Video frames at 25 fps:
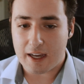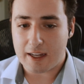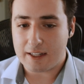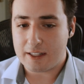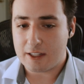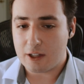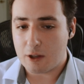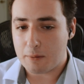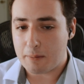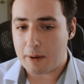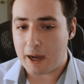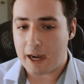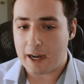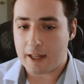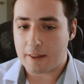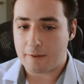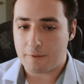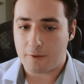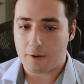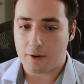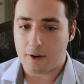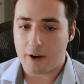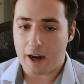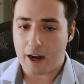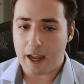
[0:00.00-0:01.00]
is the ideal
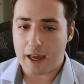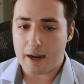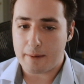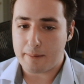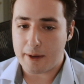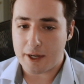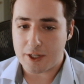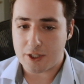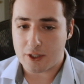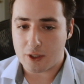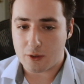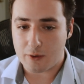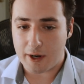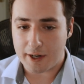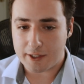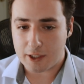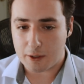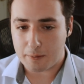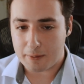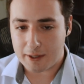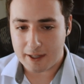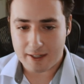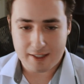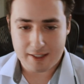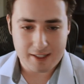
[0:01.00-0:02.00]
path for animation
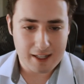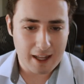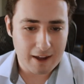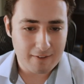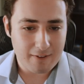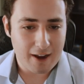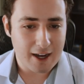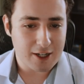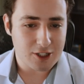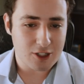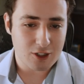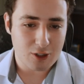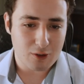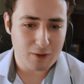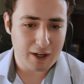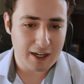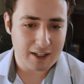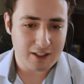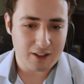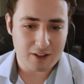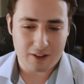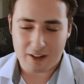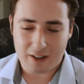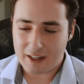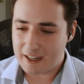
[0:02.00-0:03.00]
director? Because live action
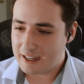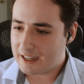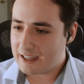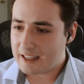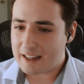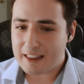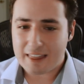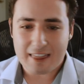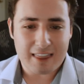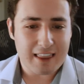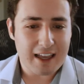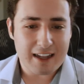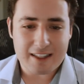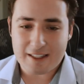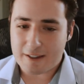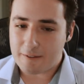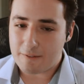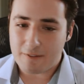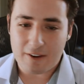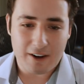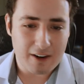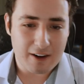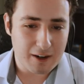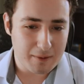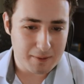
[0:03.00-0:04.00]
director, that's
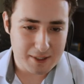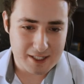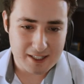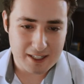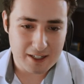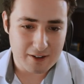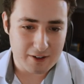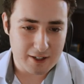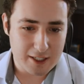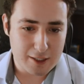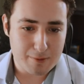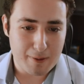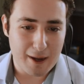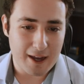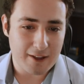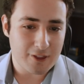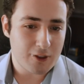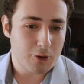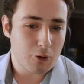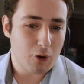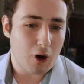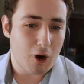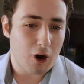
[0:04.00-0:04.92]
a very mysterious path.